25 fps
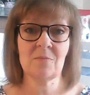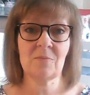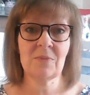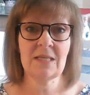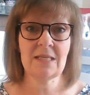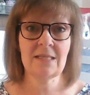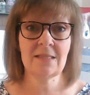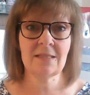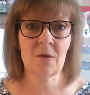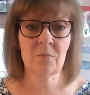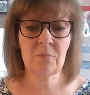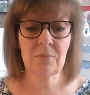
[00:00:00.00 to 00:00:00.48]

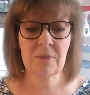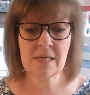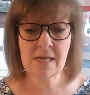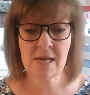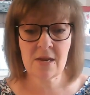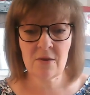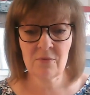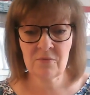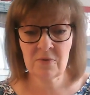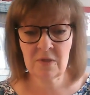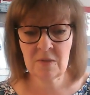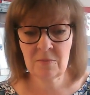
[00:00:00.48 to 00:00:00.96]
please that'd be
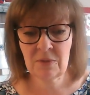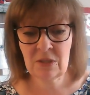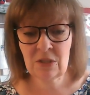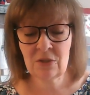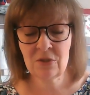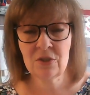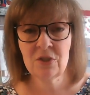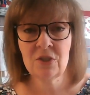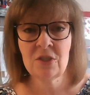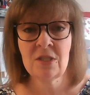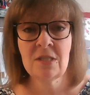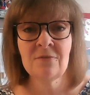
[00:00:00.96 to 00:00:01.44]
lovely
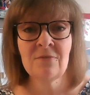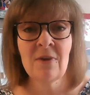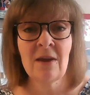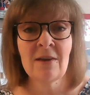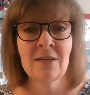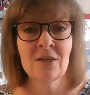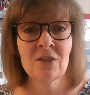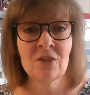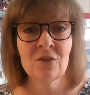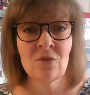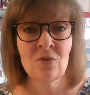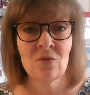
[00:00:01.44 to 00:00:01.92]
because she's
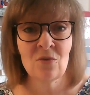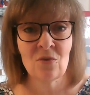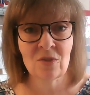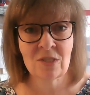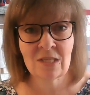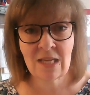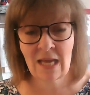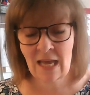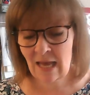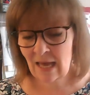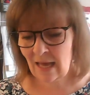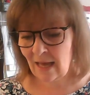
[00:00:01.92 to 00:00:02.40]
very
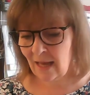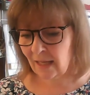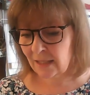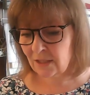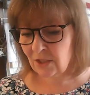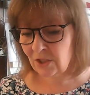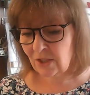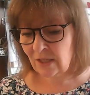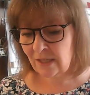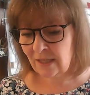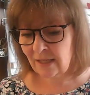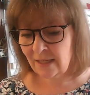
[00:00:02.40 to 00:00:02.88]
short
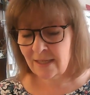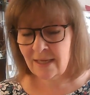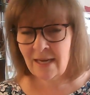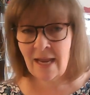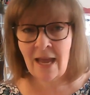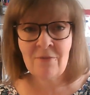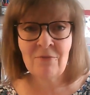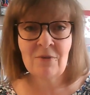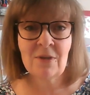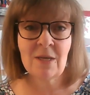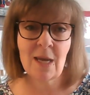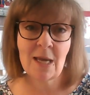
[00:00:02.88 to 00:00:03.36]
and she can
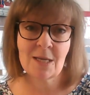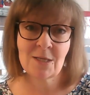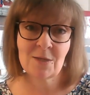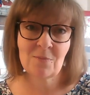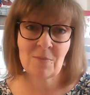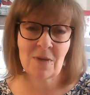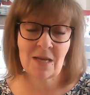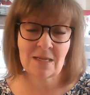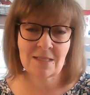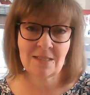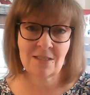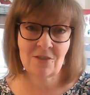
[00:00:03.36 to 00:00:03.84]
never get a
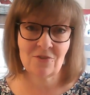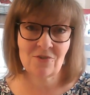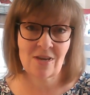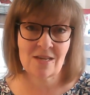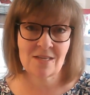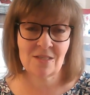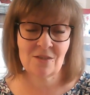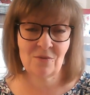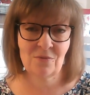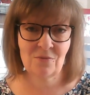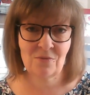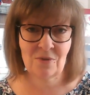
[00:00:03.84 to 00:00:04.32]
maxi
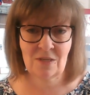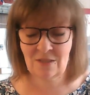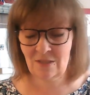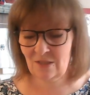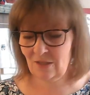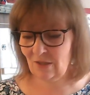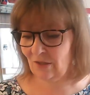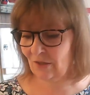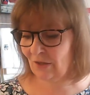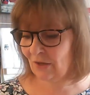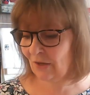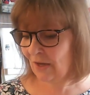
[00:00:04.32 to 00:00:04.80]
dress to fit
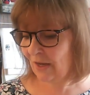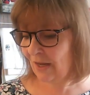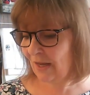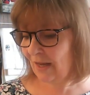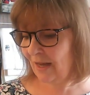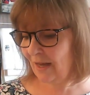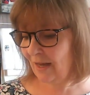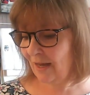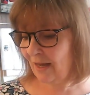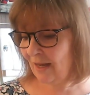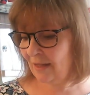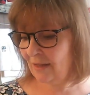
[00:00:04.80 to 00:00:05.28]
her
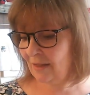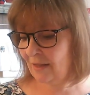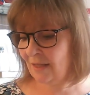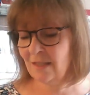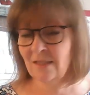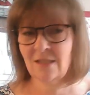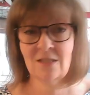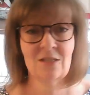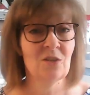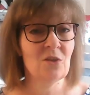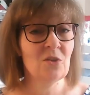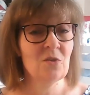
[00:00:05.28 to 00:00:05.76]
and
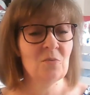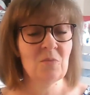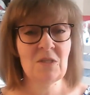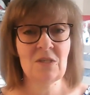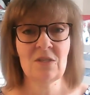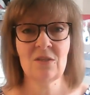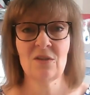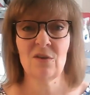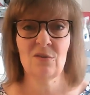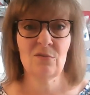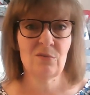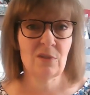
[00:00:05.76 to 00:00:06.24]
this is going to be
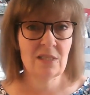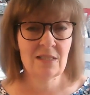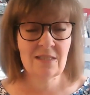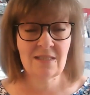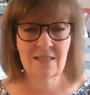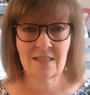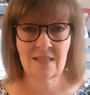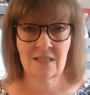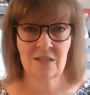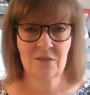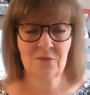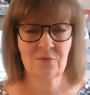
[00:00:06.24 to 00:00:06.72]
so
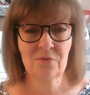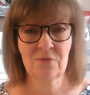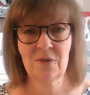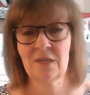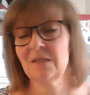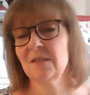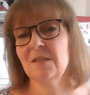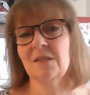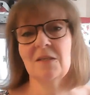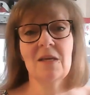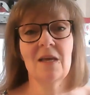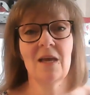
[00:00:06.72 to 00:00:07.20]
easy to
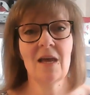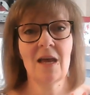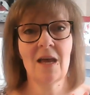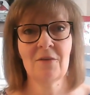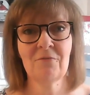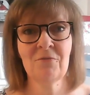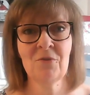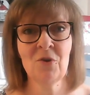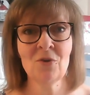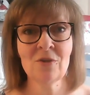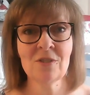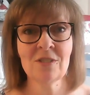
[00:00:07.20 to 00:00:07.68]
fit
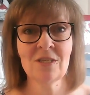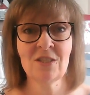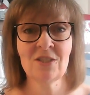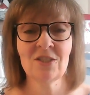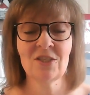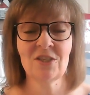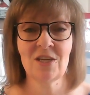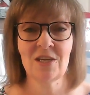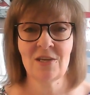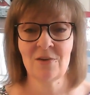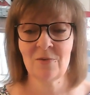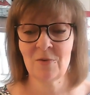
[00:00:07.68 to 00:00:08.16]
I've not done
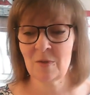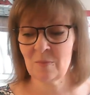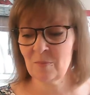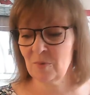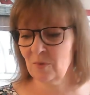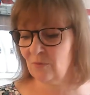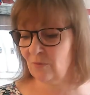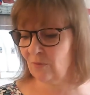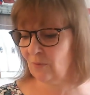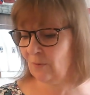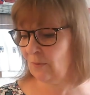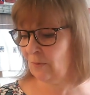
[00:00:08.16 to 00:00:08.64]
shirring
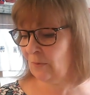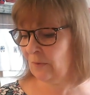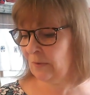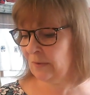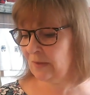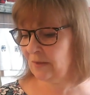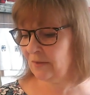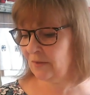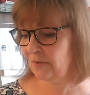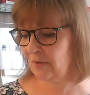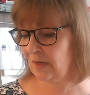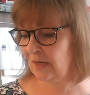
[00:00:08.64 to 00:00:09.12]
before,
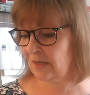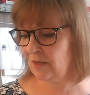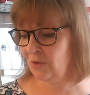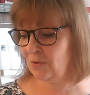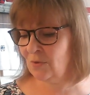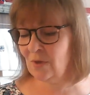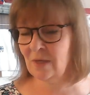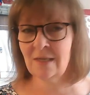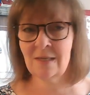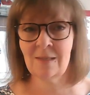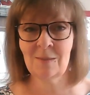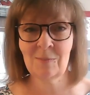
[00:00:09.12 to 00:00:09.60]
so I'll
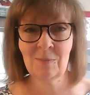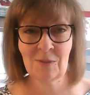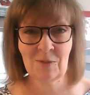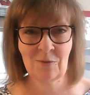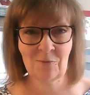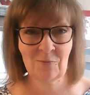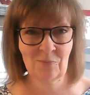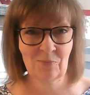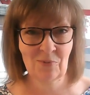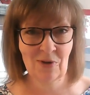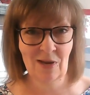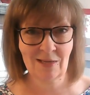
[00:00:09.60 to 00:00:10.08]
do a little bit
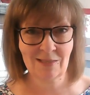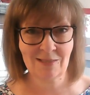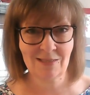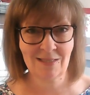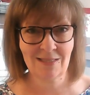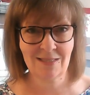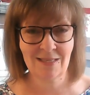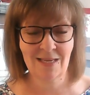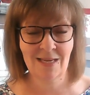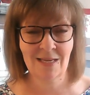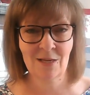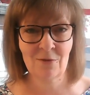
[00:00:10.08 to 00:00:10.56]
of
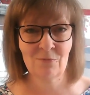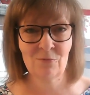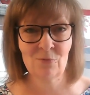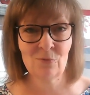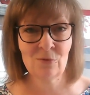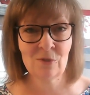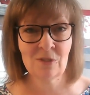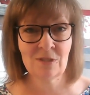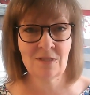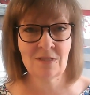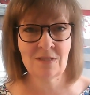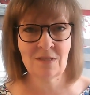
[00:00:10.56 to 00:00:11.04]
practicing. I've
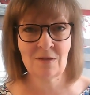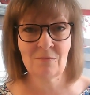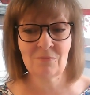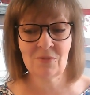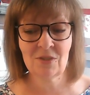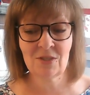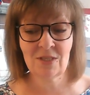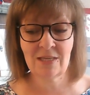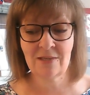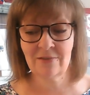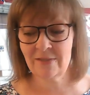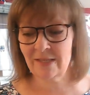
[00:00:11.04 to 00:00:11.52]
ordered some
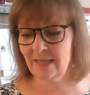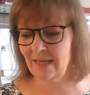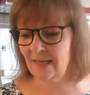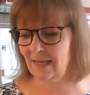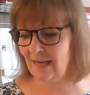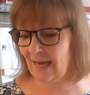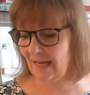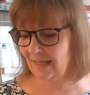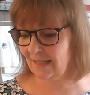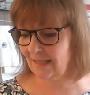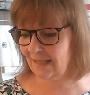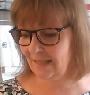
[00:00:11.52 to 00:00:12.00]
shirring
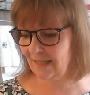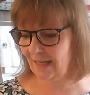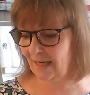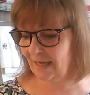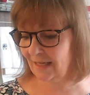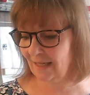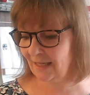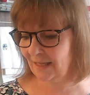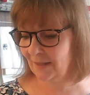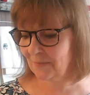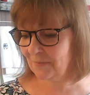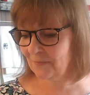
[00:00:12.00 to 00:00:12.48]

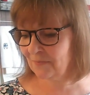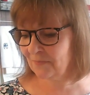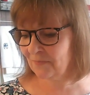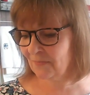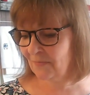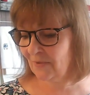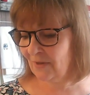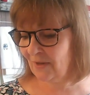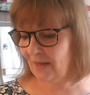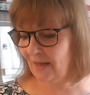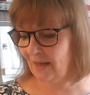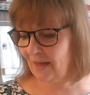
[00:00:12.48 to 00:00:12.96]
elastic,
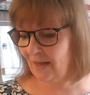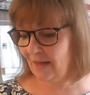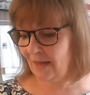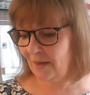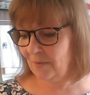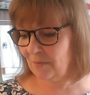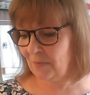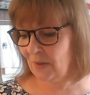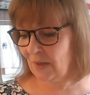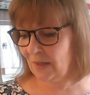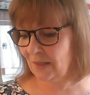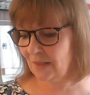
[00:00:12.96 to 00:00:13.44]

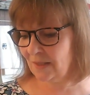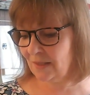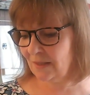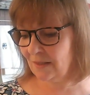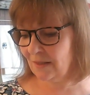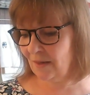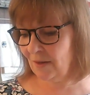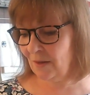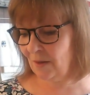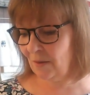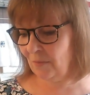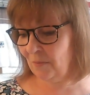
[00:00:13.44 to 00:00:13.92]
but
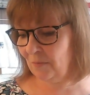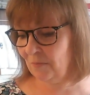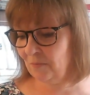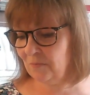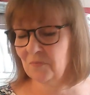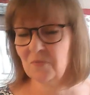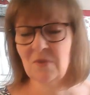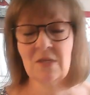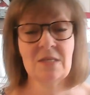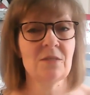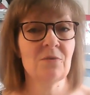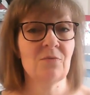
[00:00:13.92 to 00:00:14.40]

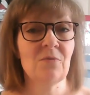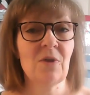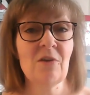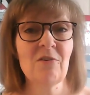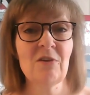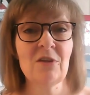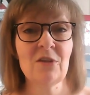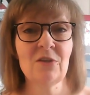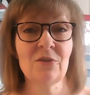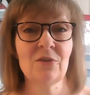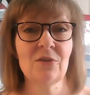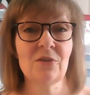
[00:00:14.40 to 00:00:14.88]
um, there's a
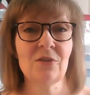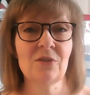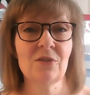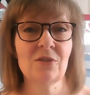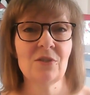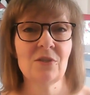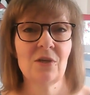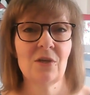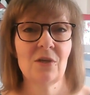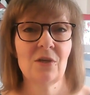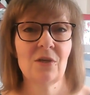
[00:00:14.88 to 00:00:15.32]
very good,